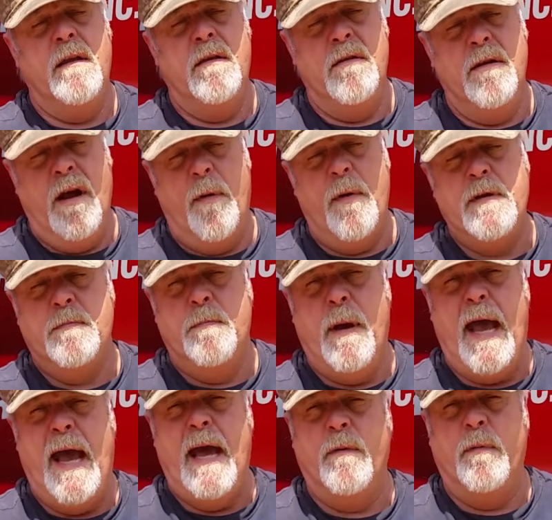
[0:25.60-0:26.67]
You know it's
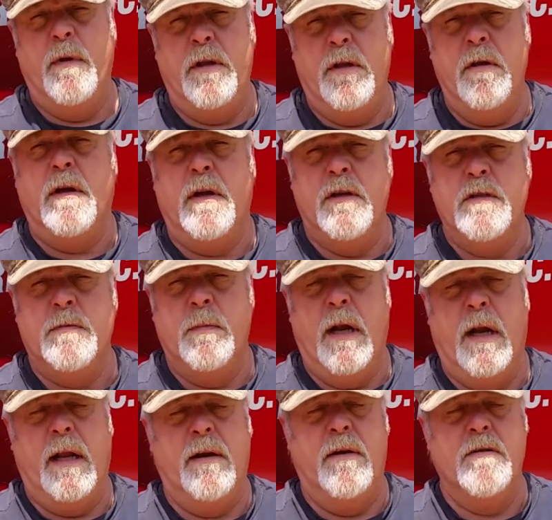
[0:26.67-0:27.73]
bad when you can
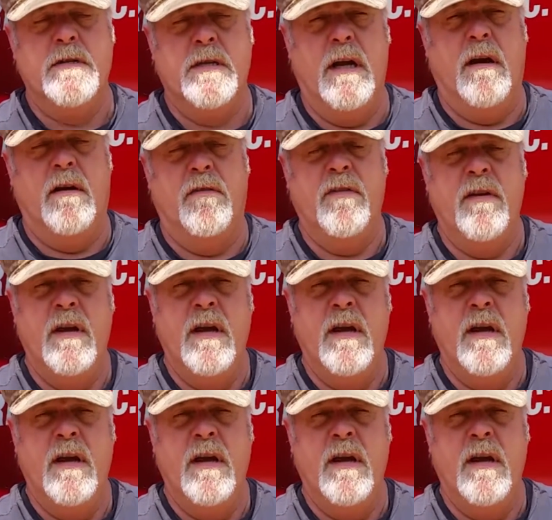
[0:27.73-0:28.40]
smell it yourself